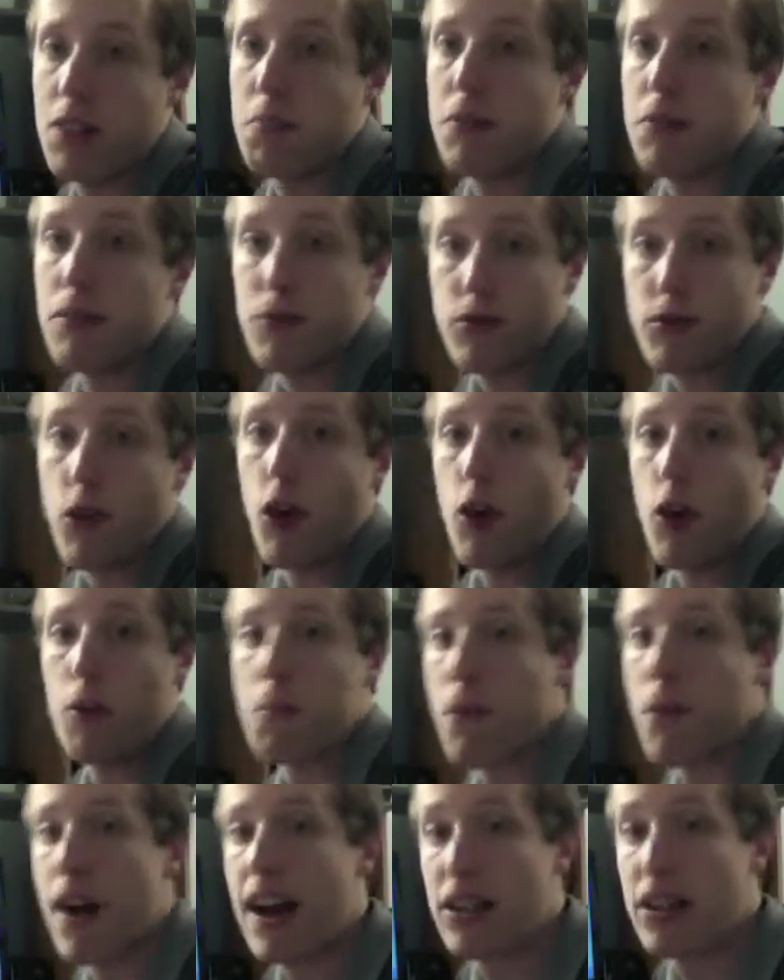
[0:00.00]
But full
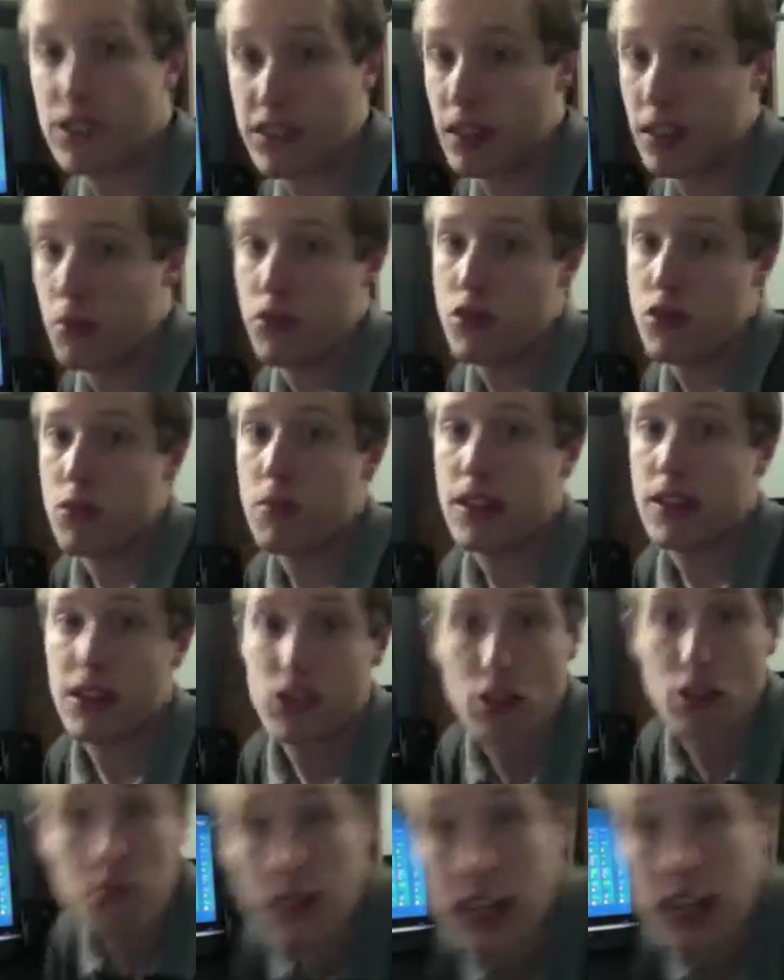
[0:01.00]
price, because I'm
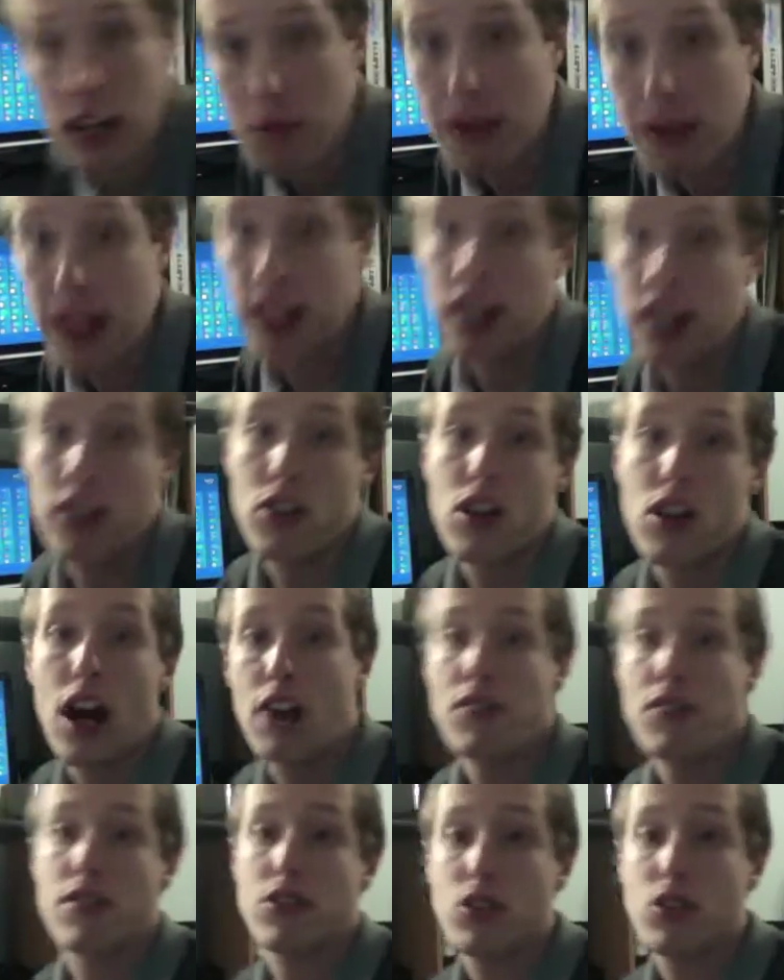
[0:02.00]
assuming it'll be another
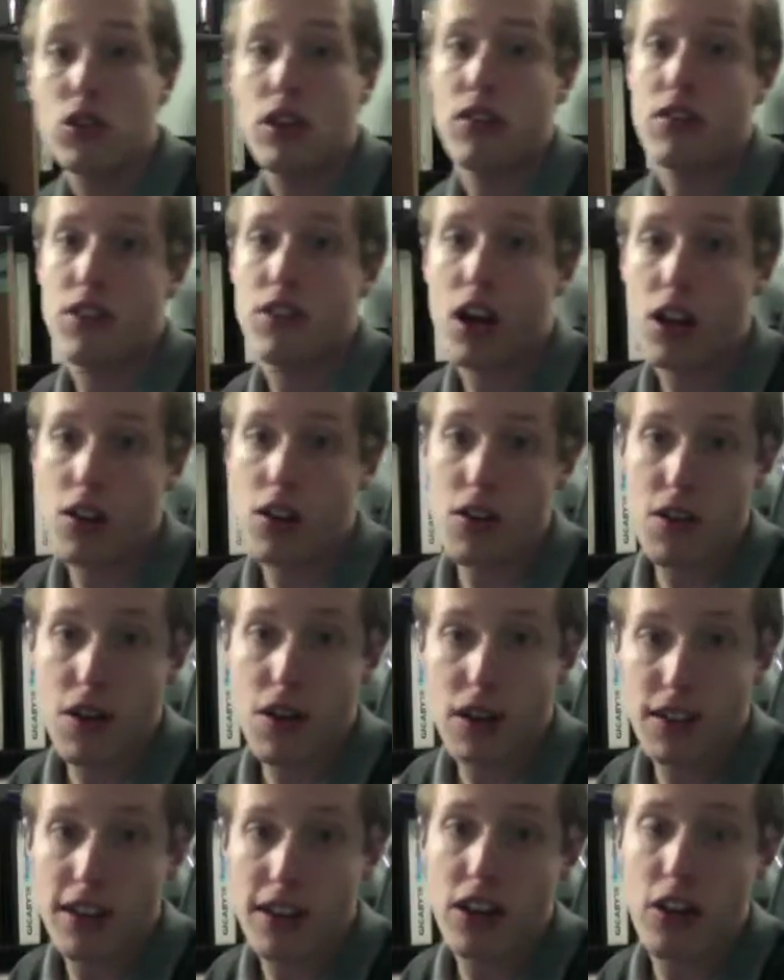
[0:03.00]
$100, $200
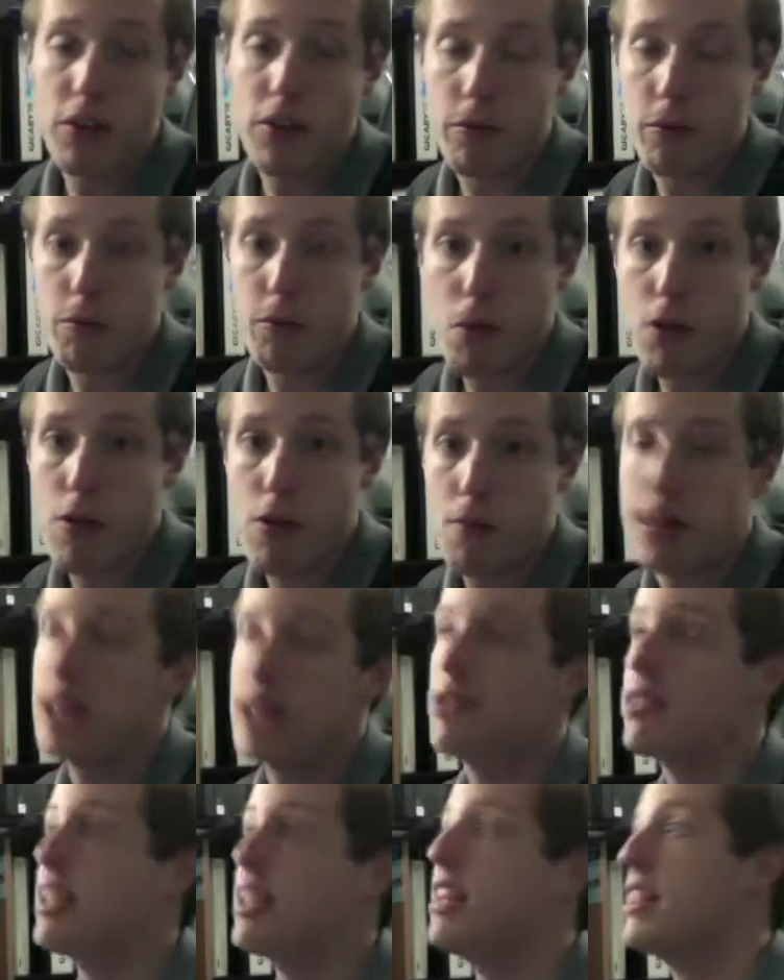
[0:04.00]
deal per
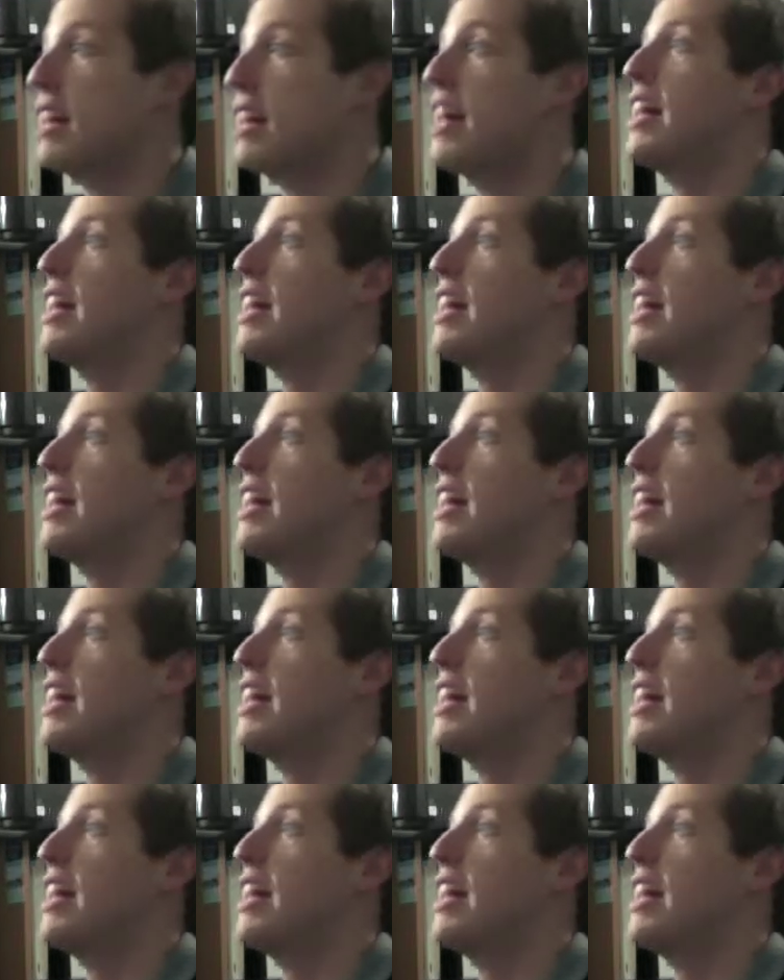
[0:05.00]
PC thing